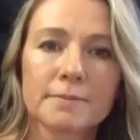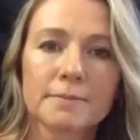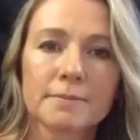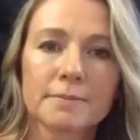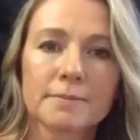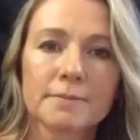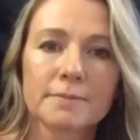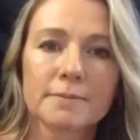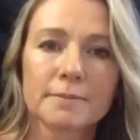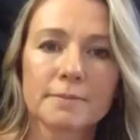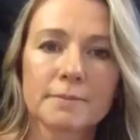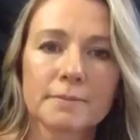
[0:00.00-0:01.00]

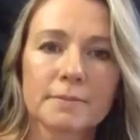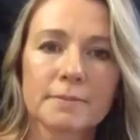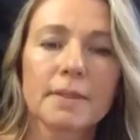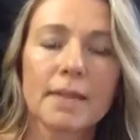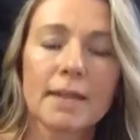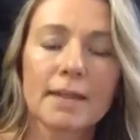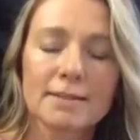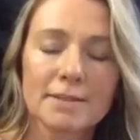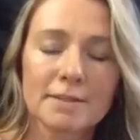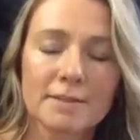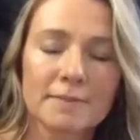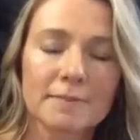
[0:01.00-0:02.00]

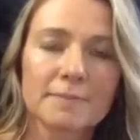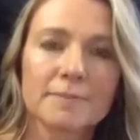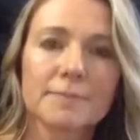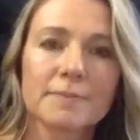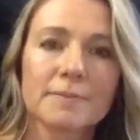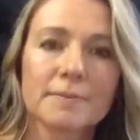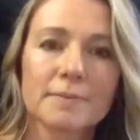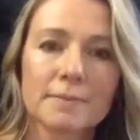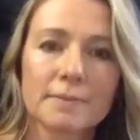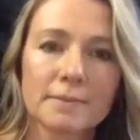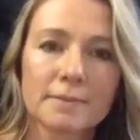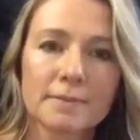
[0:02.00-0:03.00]

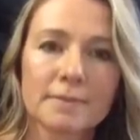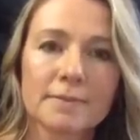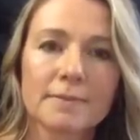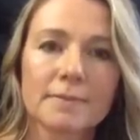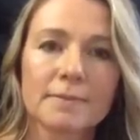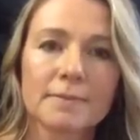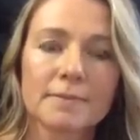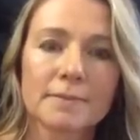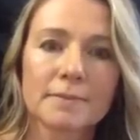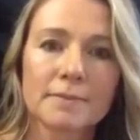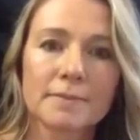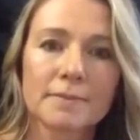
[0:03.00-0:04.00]

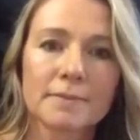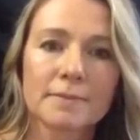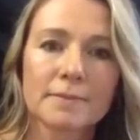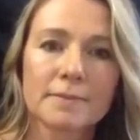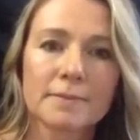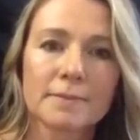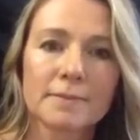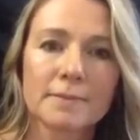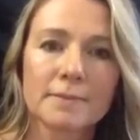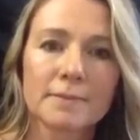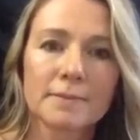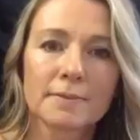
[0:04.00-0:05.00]

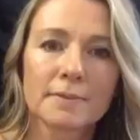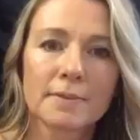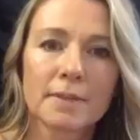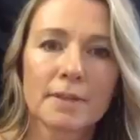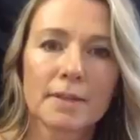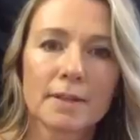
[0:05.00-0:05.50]
[no speech]